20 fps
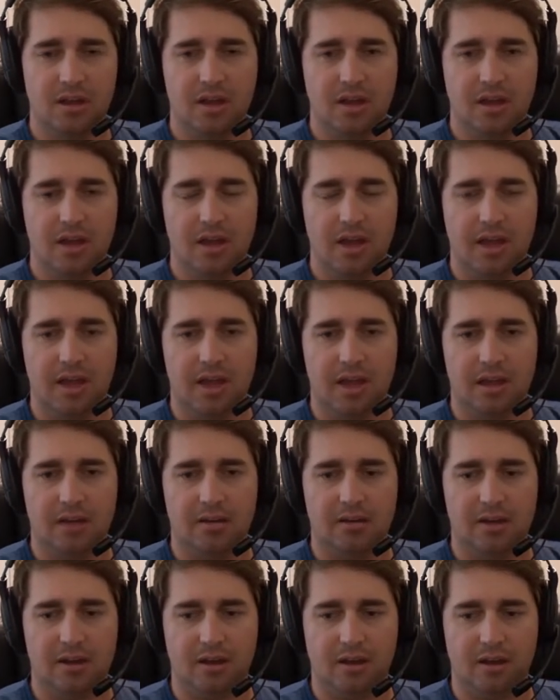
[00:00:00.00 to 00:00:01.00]

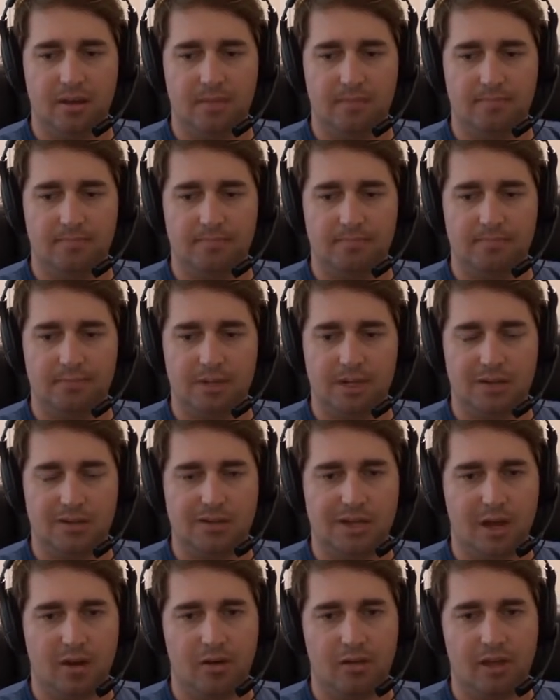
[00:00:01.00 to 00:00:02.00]
and a
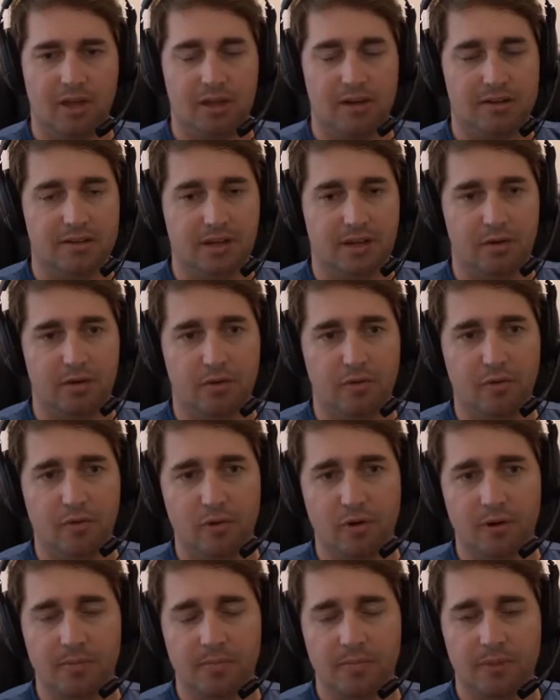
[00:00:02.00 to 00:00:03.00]
Town Hall 8 and a Town Hall 4.